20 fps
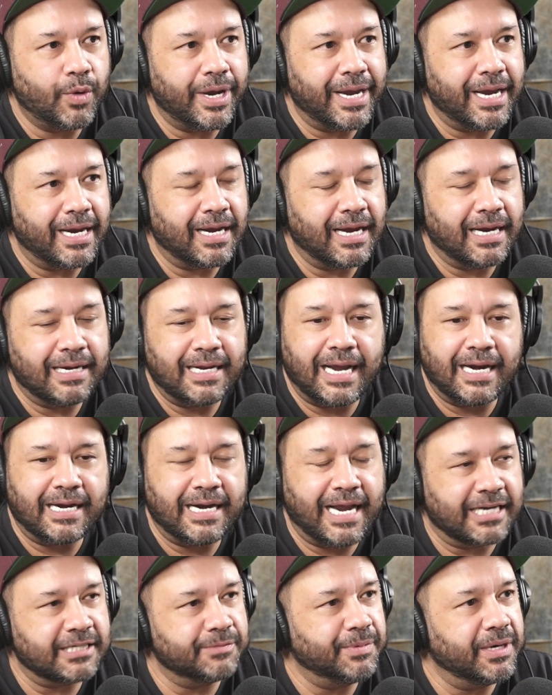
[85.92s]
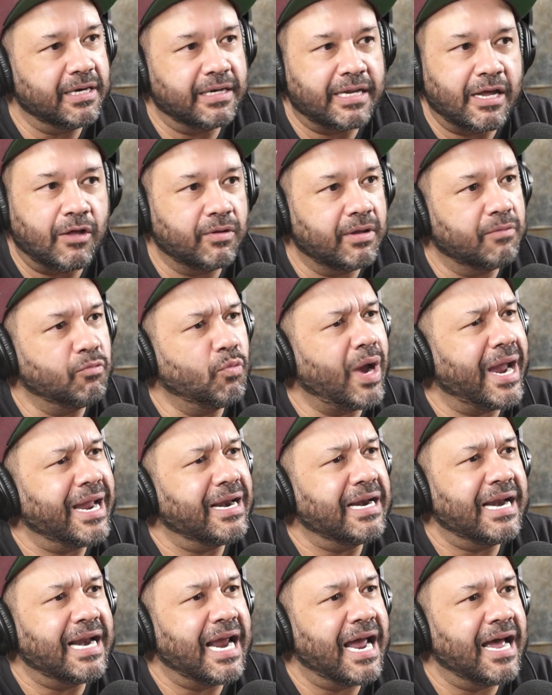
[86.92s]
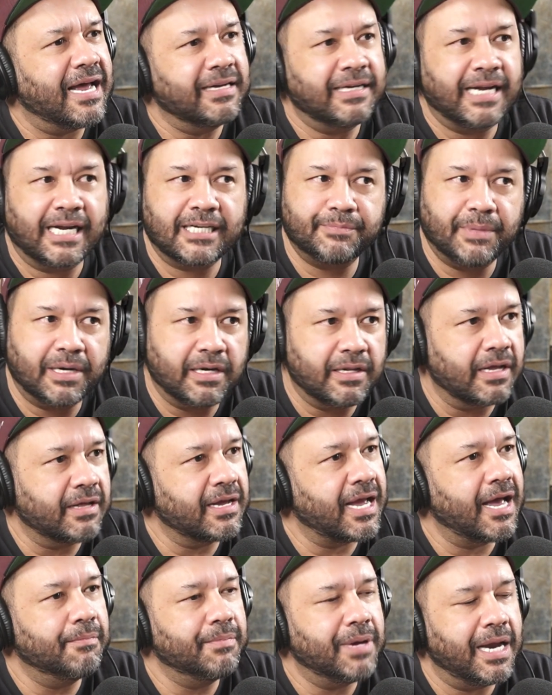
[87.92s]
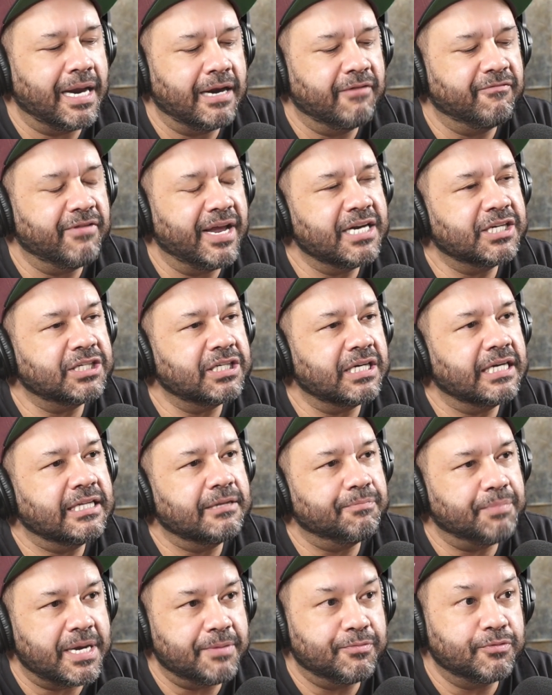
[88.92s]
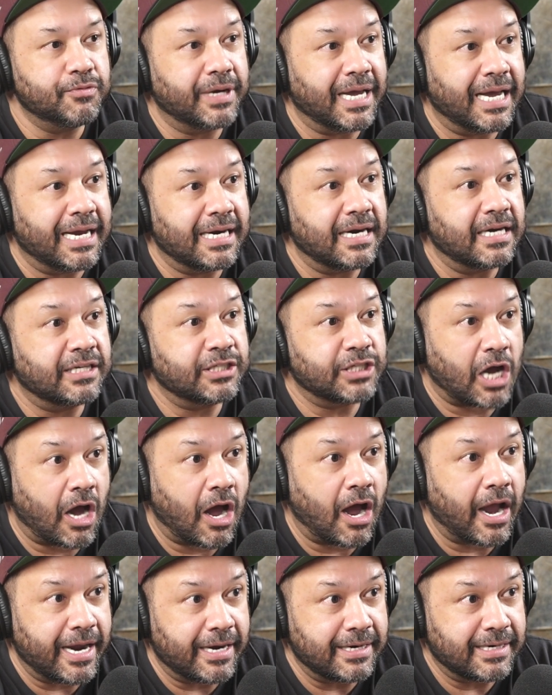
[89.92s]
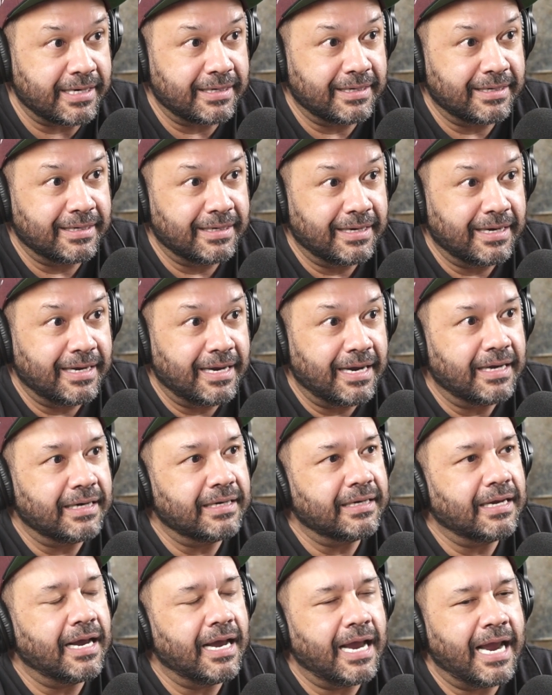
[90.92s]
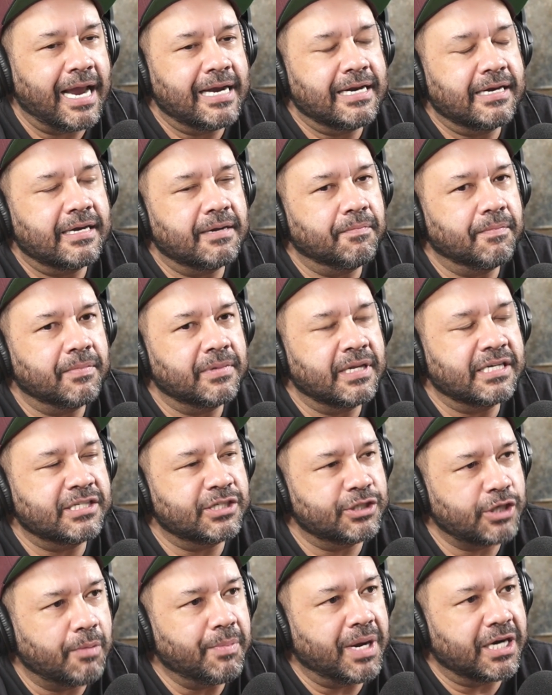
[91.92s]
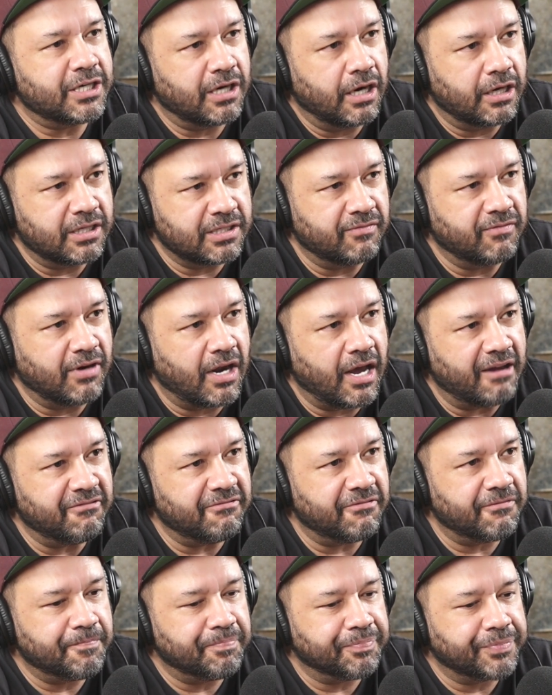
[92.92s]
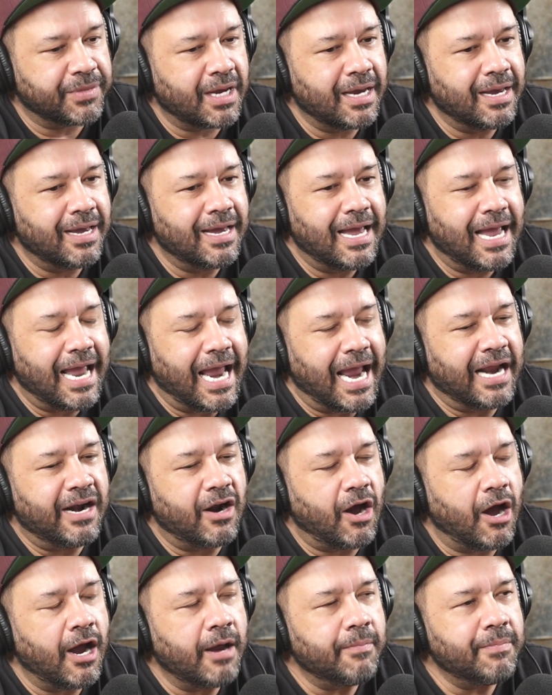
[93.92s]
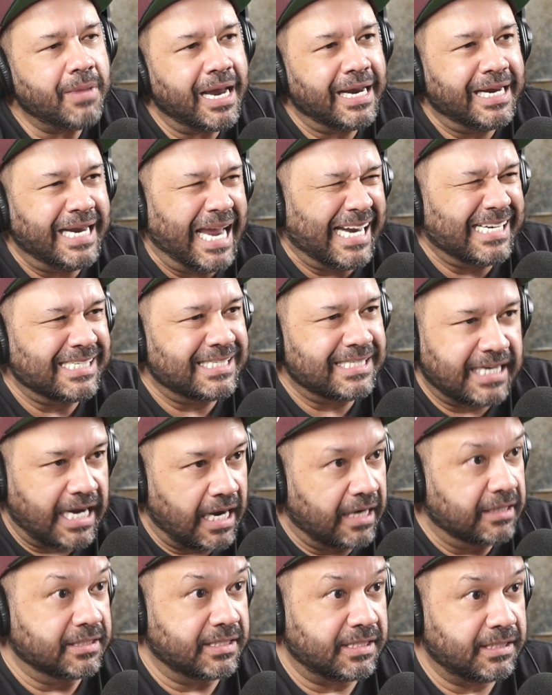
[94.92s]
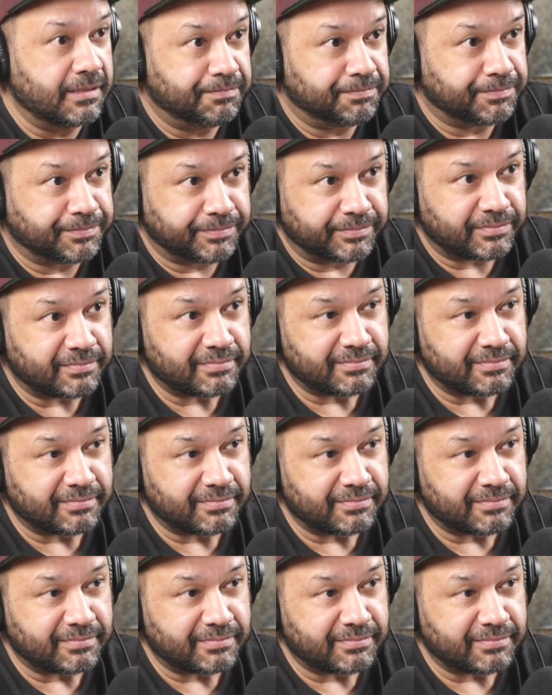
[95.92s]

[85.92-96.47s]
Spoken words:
1 week, and then next minute they'll wait it out, and next minute they'll come, and eventually the people get tired and there's so much loss of life. And I'm against guns.